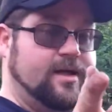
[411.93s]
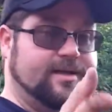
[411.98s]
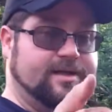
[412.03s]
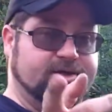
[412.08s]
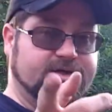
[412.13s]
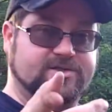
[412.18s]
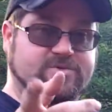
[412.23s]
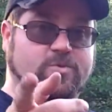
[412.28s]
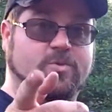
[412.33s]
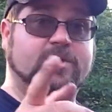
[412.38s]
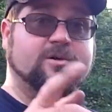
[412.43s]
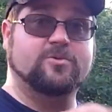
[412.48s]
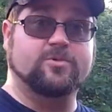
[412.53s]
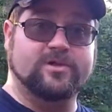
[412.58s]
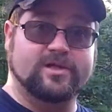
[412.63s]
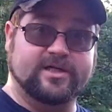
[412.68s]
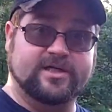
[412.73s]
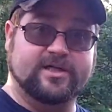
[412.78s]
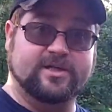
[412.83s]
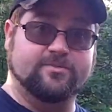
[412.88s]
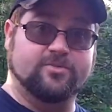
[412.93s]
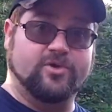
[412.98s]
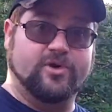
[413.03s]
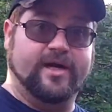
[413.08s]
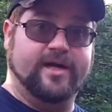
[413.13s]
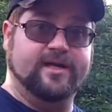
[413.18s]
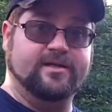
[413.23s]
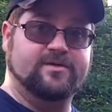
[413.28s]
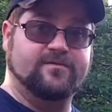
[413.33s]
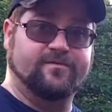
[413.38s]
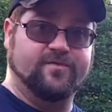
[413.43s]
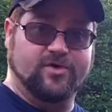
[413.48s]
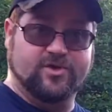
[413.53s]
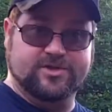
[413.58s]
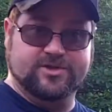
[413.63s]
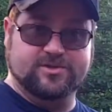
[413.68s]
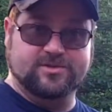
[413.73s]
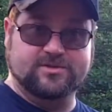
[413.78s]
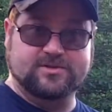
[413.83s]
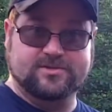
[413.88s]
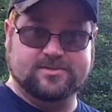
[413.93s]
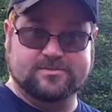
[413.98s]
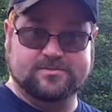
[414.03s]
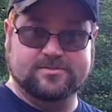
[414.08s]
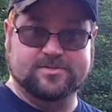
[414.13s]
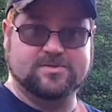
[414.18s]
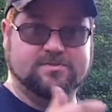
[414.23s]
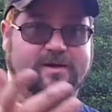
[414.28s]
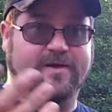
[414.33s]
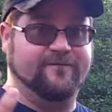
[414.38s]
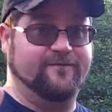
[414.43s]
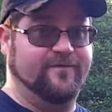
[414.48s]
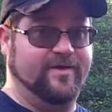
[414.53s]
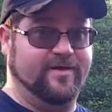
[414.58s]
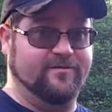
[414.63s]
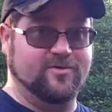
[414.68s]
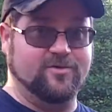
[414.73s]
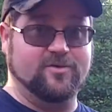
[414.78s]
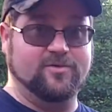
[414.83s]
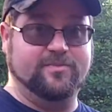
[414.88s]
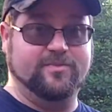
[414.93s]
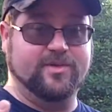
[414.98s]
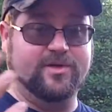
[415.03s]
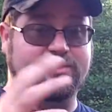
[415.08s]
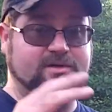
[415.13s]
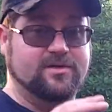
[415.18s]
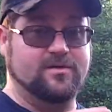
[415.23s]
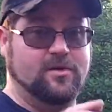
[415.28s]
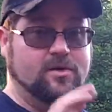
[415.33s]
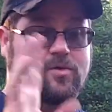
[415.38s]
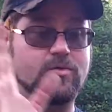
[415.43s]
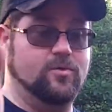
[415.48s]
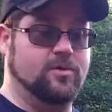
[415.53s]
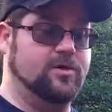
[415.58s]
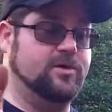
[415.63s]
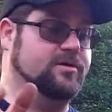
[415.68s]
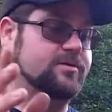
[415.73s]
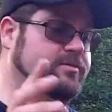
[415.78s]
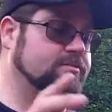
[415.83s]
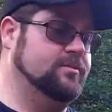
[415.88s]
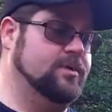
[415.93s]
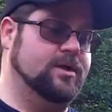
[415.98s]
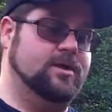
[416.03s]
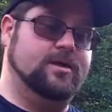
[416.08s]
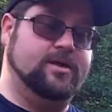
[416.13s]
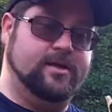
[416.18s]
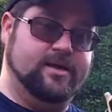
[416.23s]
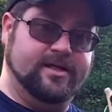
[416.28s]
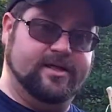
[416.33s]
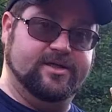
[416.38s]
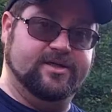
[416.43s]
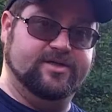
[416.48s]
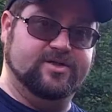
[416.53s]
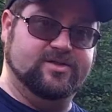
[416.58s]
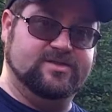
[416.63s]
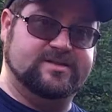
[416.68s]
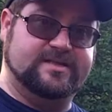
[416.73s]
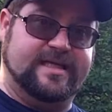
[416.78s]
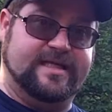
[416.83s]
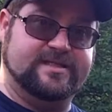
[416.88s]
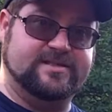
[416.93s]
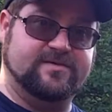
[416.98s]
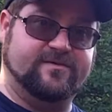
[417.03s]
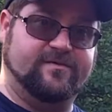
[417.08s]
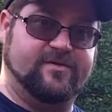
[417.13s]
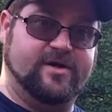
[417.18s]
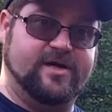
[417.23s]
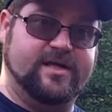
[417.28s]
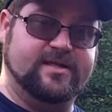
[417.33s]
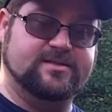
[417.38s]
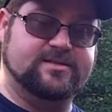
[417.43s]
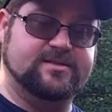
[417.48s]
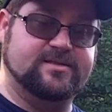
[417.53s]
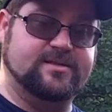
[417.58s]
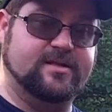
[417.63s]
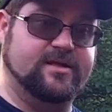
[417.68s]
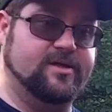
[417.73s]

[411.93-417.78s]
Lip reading: There is one really good brand, Virgil's. It's my favorite root beer in the whole world. It'll use sassafras.